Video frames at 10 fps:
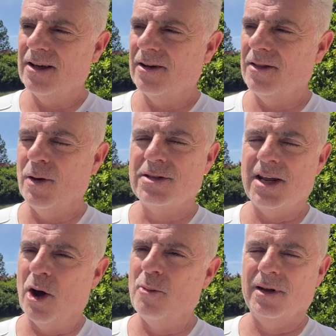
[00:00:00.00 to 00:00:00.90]
Those that
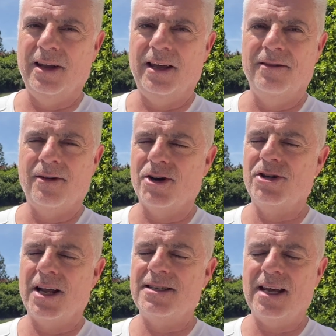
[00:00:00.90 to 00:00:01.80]
don't believe, or
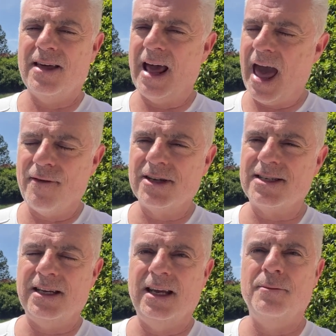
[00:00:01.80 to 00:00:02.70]
should I say that haven't
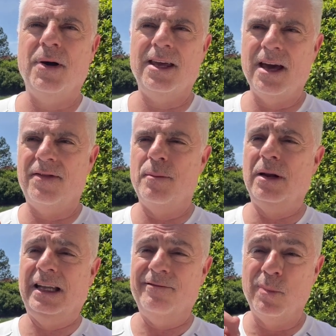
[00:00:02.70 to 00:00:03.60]
seen, but yet they
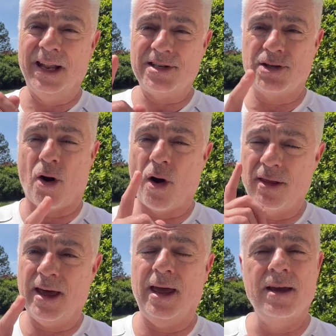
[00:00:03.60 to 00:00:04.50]
believe, blessed are
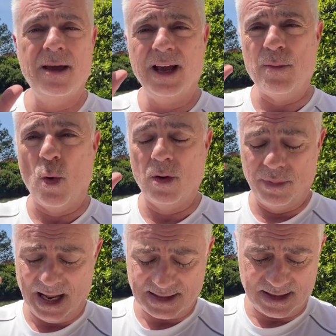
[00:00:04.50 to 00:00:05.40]
they. Come on, we're
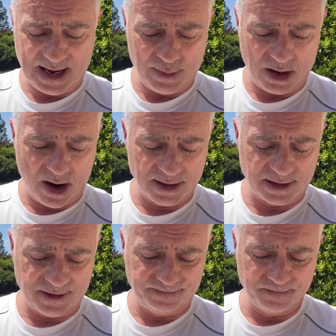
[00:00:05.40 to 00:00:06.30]
blessed today because
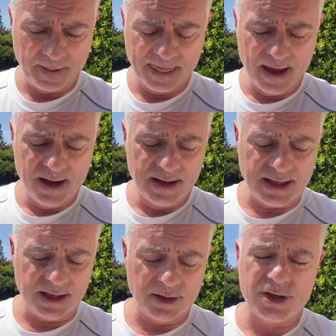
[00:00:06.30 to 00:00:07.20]
of it.
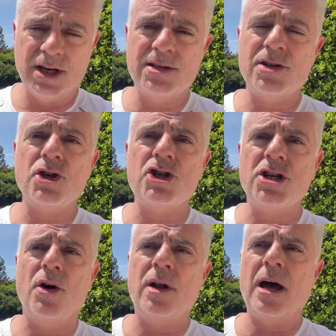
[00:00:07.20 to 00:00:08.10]
See, Jesus
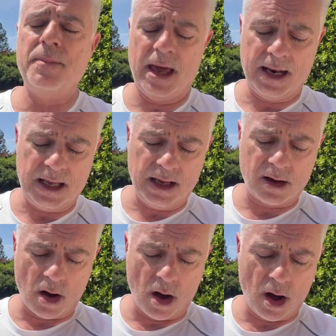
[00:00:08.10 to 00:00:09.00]
showed up and he
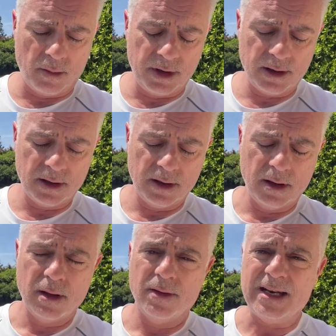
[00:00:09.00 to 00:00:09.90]
calmed
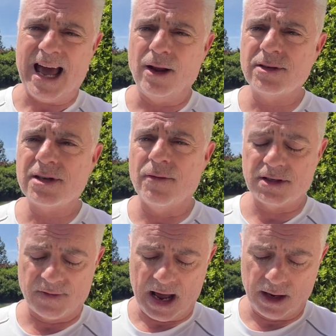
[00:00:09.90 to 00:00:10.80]
the doubts of his
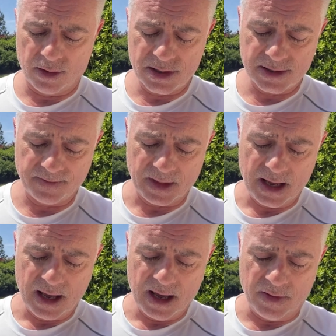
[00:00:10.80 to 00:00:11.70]
followers.
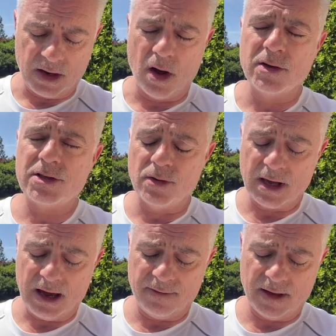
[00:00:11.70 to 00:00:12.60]
And then he also
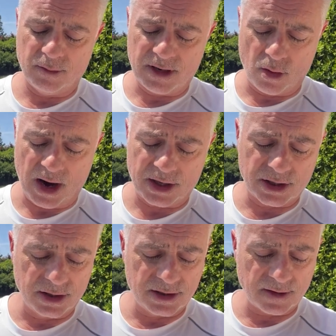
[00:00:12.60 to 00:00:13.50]
gave them
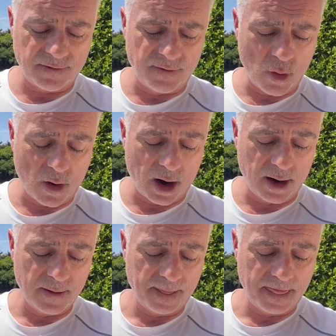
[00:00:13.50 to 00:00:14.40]
directions for
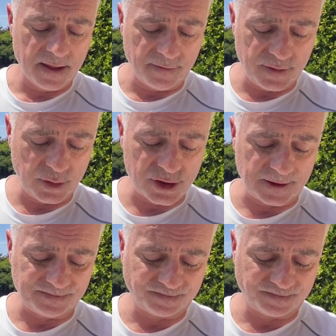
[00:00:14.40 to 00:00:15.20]
the future.